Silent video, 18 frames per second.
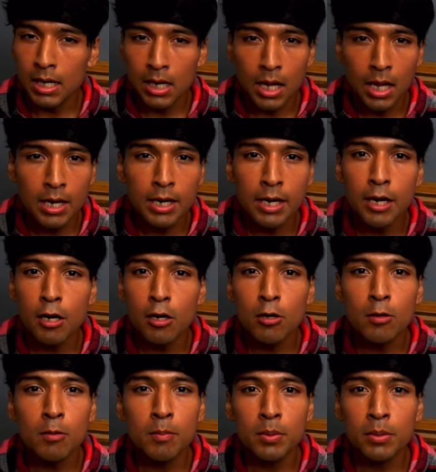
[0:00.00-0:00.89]
lot of
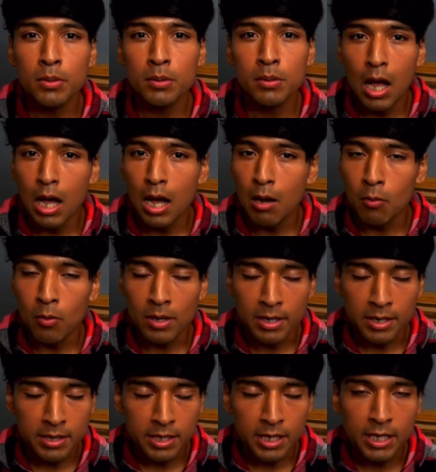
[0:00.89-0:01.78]
help. I want
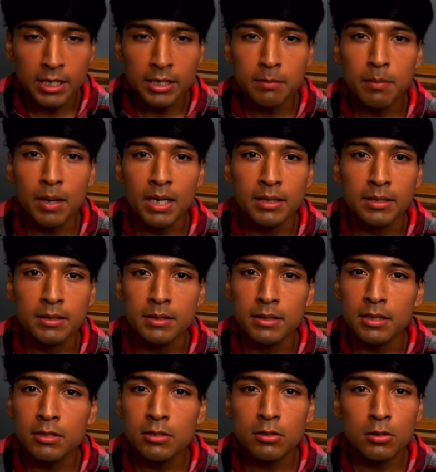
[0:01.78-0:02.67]
to thank my
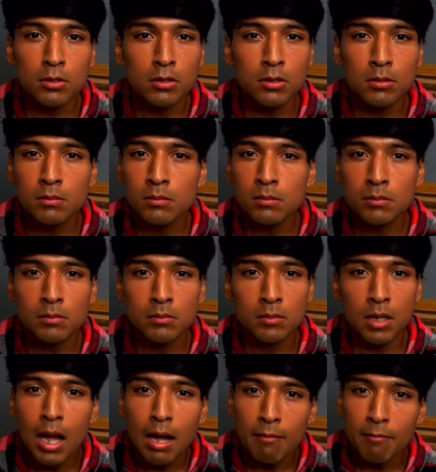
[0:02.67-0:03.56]
sister.
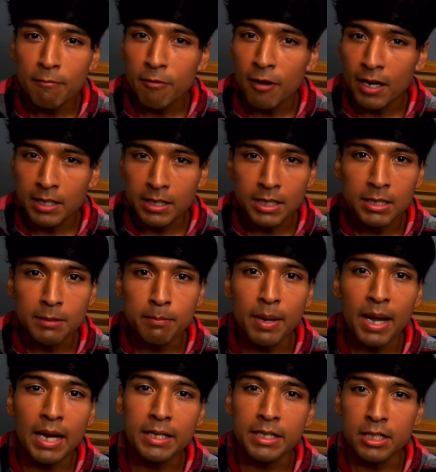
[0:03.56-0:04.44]
I'm finally
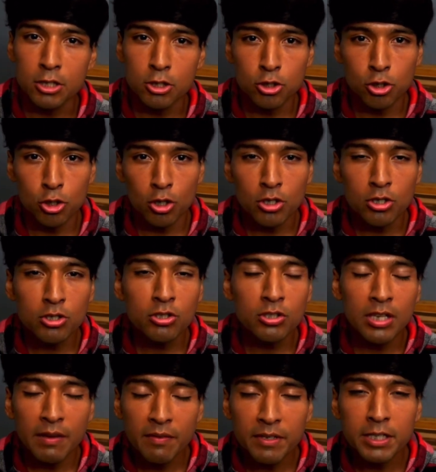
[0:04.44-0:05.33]
back in church
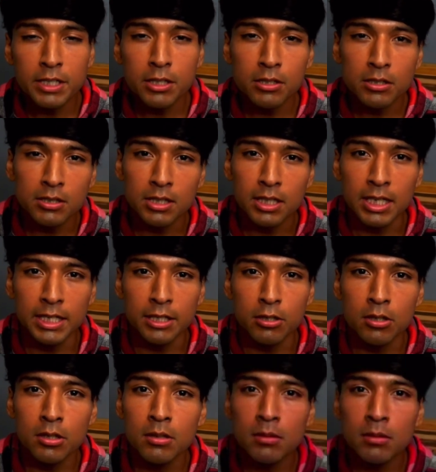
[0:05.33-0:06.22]
7 years
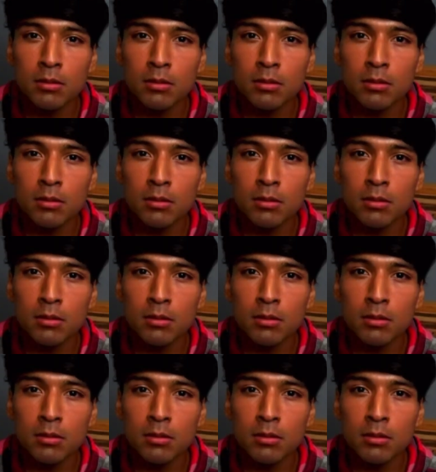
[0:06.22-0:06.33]
later.